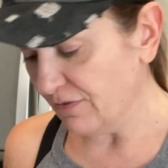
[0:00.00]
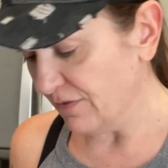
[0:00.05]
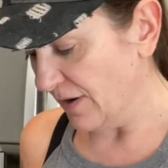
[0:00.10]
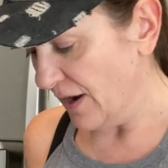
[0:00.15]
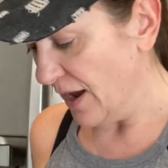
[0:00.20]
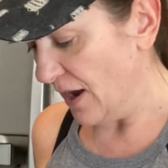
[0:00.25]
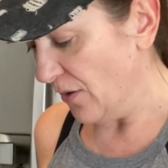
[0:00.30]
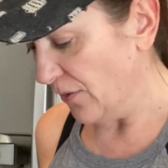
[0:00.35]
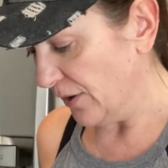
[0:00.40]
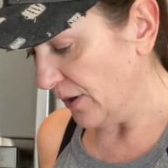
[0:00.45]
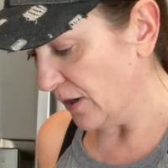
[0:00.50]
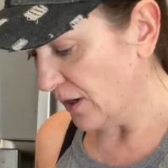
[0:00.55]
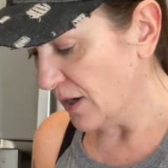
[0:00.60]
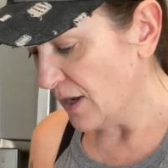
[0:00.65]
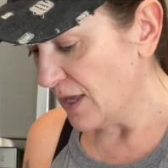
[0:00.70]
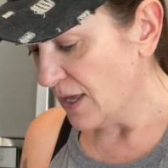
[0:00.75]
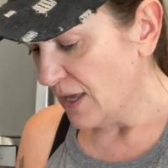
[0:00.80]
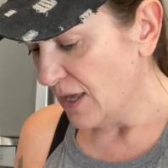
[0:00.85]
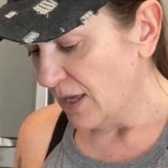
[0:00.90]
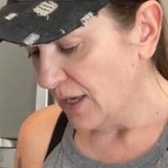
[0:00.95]
an hour.
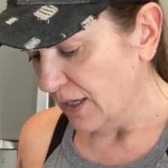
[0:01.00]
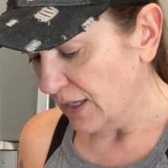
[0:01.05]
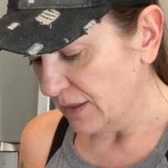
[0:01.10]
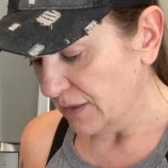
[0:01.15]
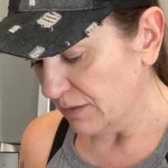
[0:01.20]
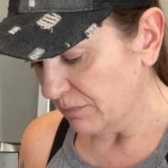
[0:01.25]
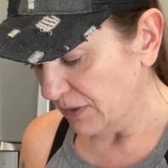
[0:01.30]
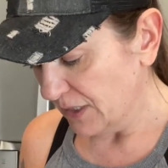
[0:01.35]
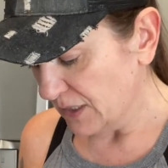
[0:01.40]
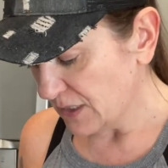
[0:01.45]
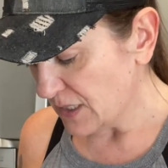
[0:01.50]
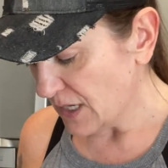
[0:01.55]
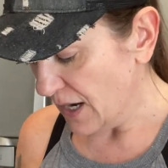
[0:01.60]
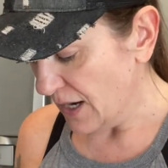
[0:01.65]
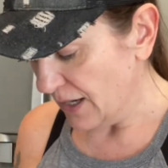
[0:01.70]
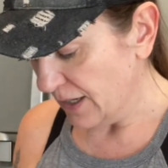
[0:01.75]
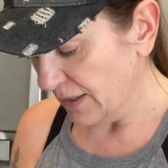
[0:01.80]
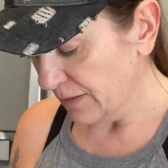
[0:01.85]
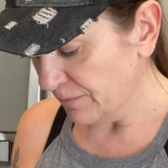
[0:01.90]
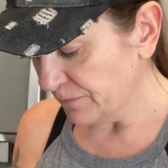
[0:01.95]
In the
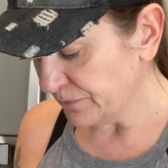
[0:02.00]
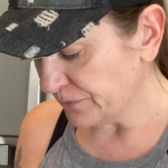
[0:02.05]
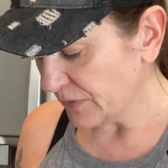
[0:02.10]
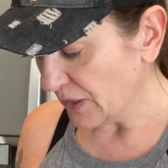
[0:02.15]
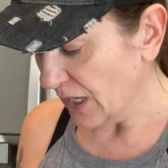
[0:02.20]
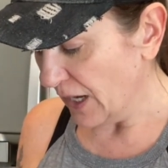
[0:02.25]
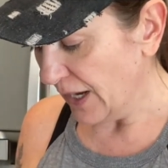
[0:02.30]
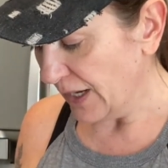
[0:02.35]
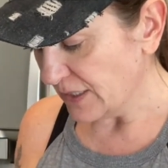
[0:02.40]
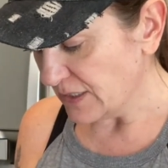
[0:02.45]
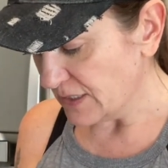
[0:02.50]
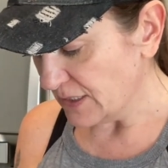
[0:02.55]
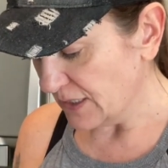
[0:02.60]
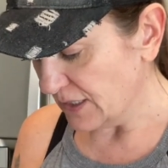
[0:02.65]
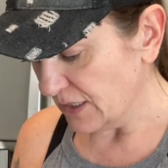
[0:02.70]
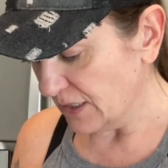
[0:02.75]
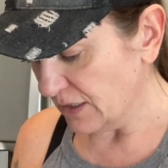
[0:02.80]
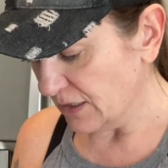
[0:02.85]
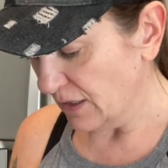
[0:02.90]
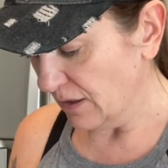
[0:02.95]
meantime, I
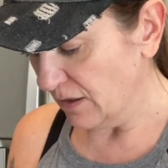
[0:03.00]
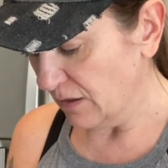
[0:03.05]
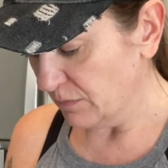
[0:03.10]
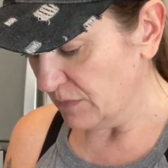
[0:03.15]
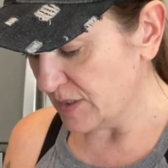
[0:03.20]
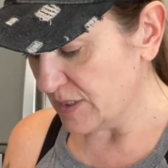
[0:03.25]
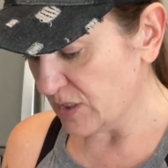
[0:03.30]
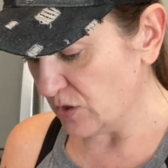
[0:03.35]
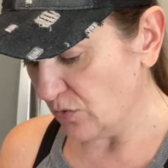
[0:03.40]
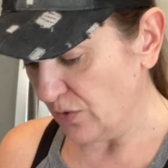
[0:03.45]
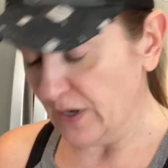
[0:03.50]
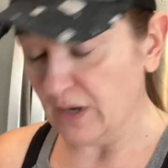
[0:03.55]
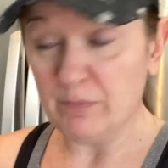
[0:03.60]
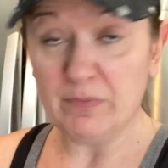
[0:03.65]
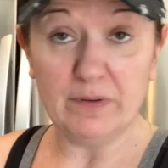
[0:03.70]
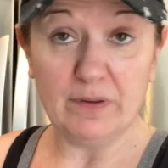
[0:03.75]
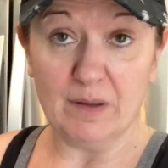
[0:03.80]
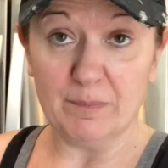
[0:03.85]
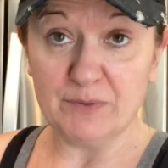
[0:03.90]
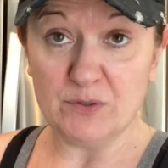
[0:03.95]
did
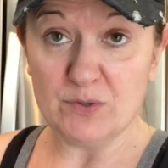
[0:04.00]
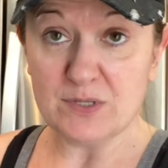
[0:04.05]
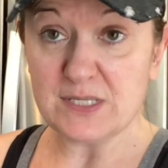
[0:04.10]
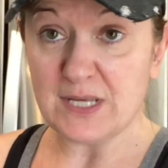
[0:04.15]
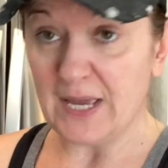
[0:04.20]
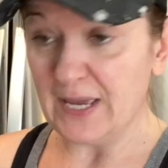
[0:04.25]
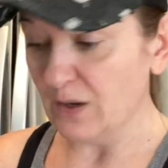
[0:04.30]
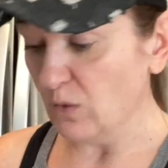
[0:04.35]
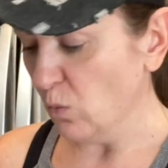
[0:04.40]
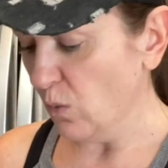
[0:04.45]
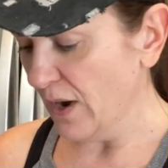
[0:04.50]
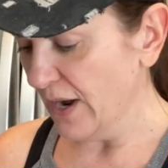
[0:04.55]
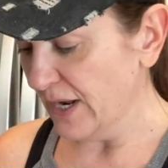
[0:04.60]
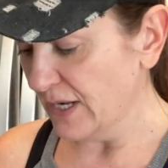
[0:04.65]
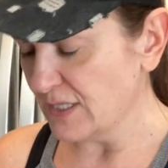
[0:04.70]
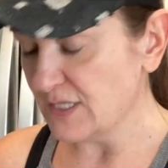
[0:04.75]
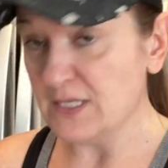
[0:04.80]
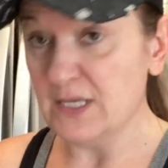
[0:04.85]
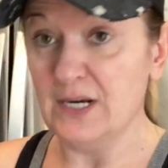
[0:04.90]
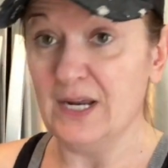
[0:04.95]
scramble up those egg
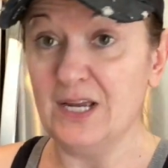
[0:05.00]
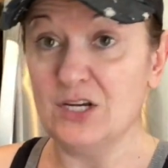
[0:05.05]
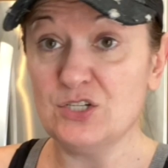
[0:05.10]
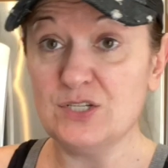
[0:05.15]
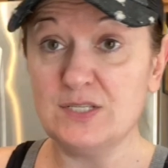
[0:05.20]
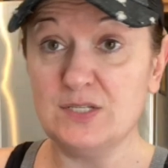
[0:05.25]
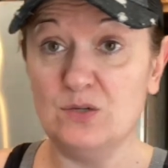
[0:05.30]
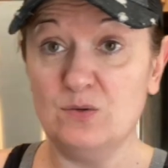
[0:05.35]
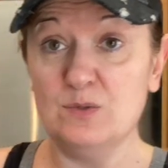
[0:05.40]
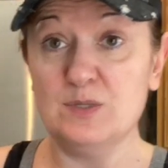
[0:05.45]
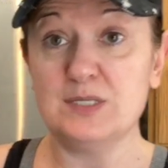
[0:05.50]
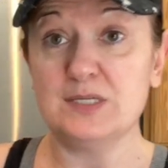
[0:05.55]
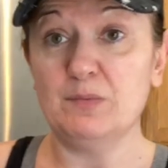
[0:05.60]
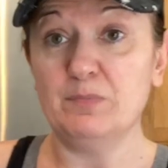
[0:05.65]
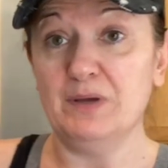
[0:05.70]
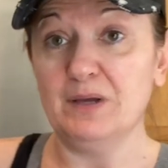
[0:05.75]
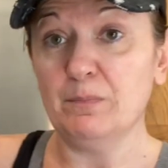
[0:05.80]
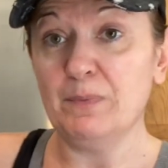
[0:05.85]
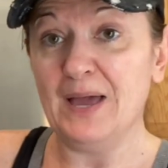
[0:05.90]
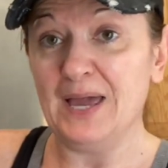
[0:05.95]
whites, and I just used a
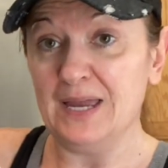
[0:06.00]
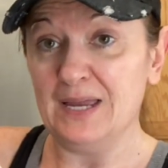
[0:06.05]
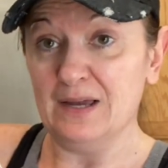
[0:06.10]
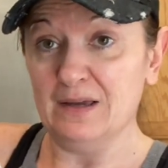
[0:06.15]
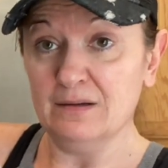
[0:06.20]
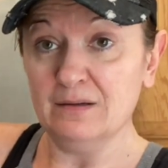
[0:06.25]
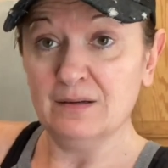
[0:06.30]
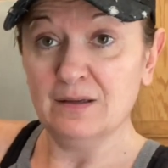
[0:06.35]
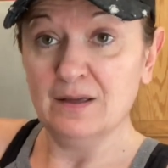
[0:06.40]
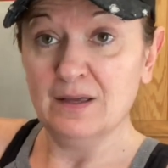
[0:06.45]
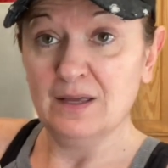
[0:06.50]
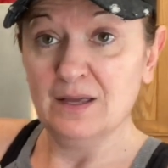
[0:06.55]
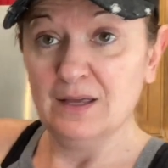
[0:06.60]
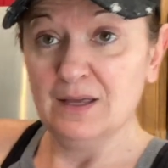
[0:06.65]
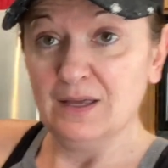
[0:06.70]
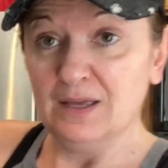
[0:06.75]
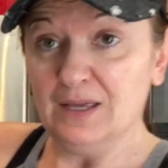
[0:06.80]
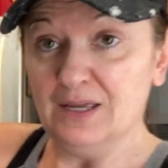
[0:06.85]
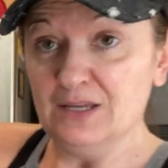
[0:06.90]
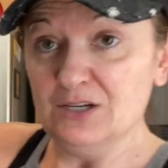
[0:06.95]
big pan
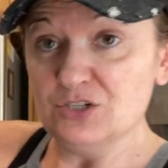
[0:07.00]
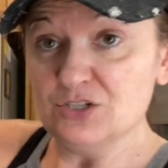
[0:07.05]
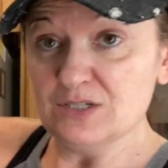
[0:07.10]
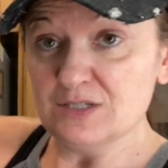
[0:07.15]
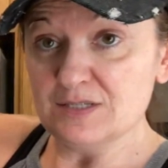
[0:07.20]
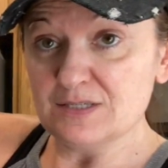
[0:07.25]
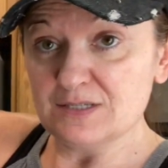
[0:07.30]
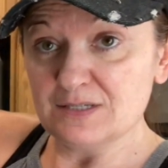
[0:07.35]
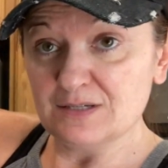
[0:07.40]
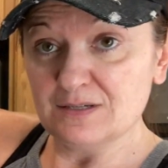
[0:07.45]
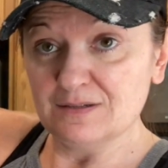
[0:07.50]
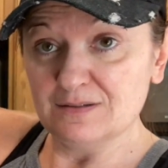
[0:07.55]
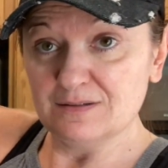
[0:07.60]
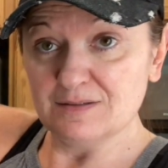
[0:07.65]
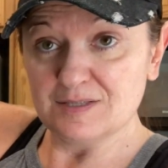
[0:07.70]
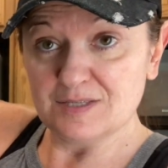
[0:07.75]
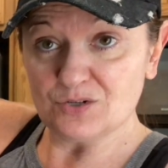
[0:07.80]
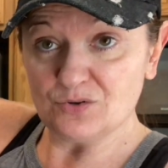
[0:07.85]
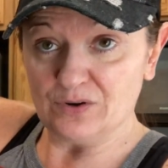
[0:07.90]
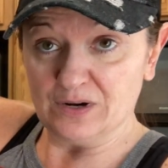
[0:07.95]
and just
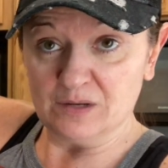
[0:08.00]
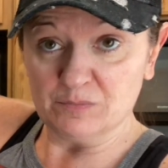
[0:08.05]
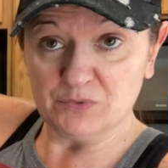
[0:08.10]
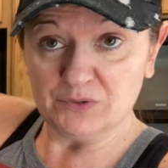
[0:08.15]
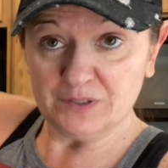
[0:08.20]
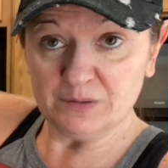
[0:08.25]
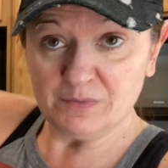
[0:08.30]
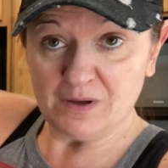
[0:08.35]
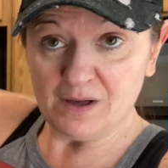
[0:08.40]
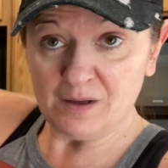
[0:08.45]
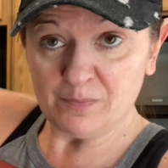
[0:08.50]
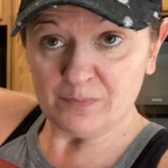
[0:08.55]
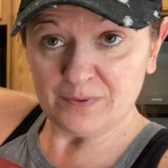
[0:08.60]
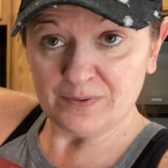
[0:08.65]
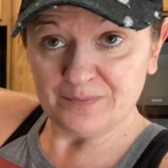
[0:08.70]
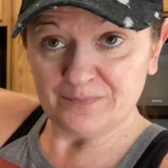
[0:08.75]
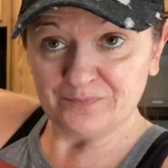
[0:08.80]
scrambled them up.